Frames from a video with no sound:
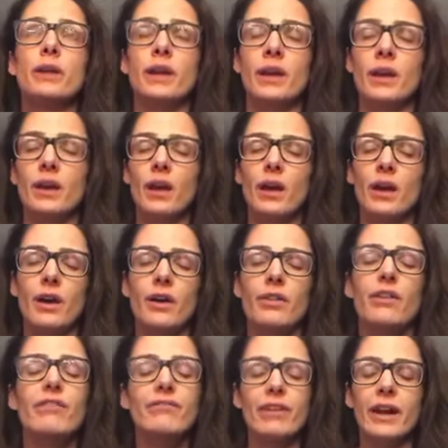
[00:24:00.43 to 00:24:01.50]
being
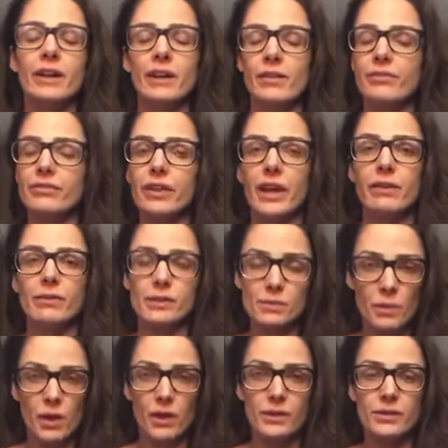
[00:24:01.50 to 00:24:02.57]
the fight and flight
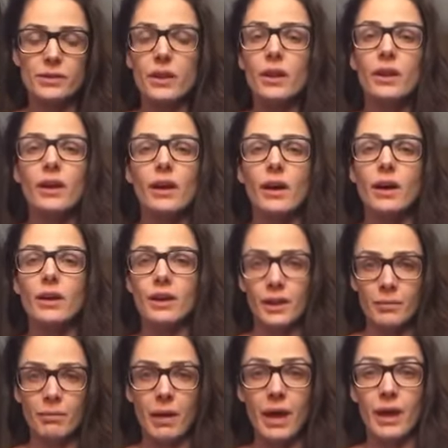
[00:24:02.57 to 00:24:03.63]
response
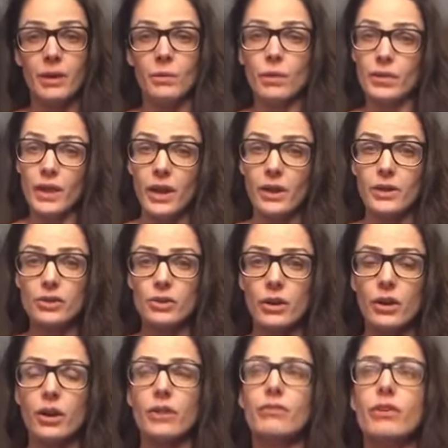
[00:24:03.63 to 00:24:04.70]
in men when they are
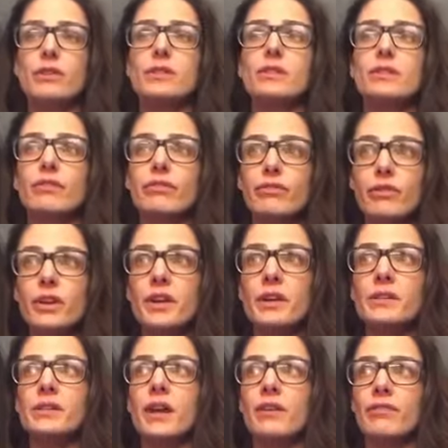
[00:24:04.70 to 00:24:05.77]
triggered versus the
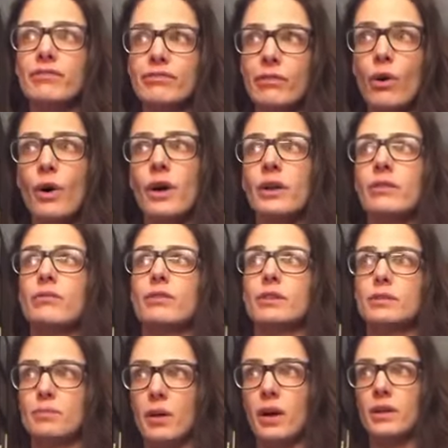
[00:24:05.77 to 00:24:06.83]
freeze and fawn
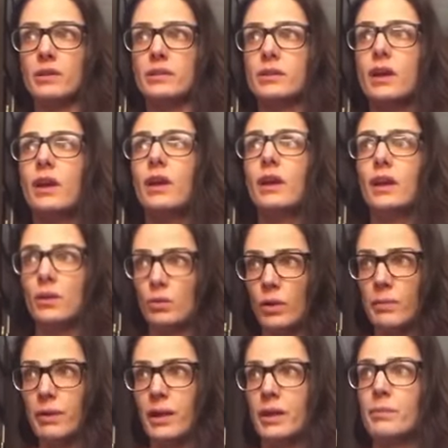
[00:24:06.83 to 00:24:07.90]
response in
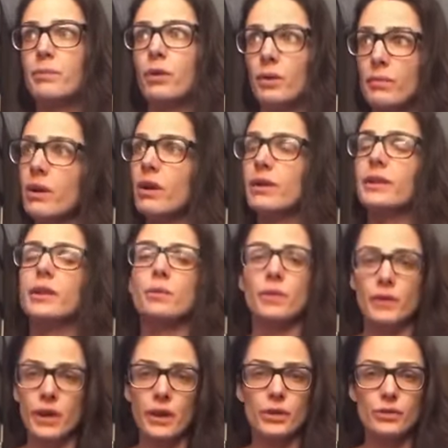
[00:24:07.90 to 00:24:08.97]
women, primarily
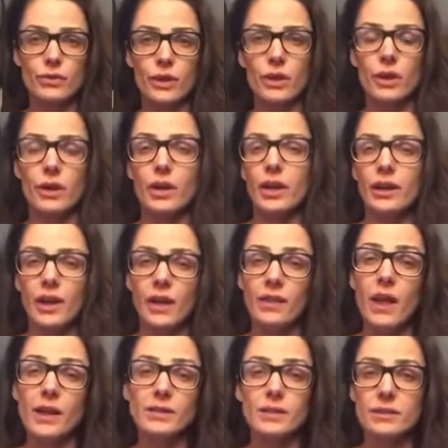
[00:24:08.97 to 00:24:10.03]
when they are triggered. Again,
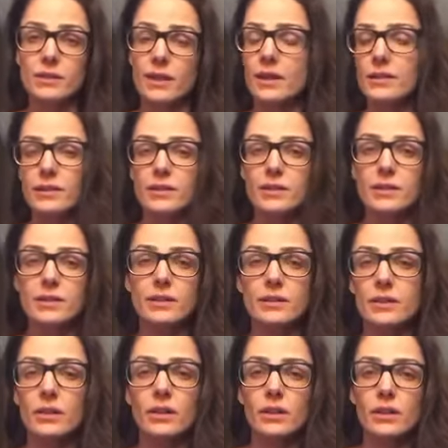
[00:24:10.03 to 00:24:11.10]
that's a
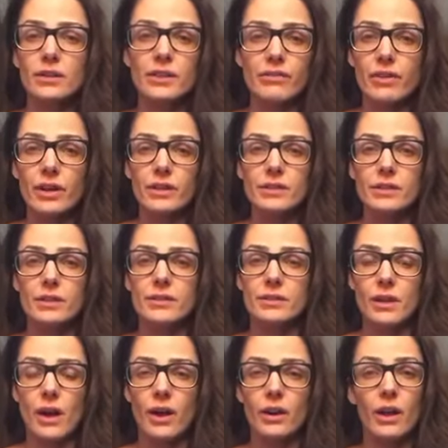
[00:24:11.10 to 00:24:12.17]
statistical difference. It's
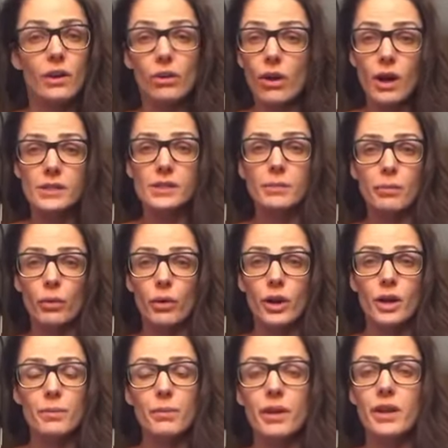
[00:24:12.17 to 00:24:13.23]
not across the
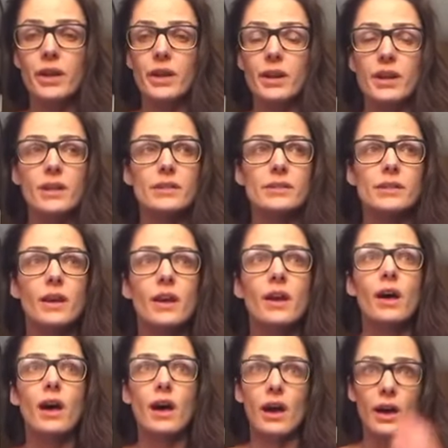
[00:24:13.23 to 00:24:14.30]
board, but it is
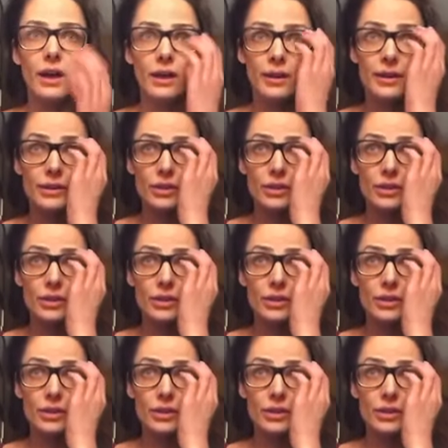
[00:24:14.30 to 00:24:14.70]
a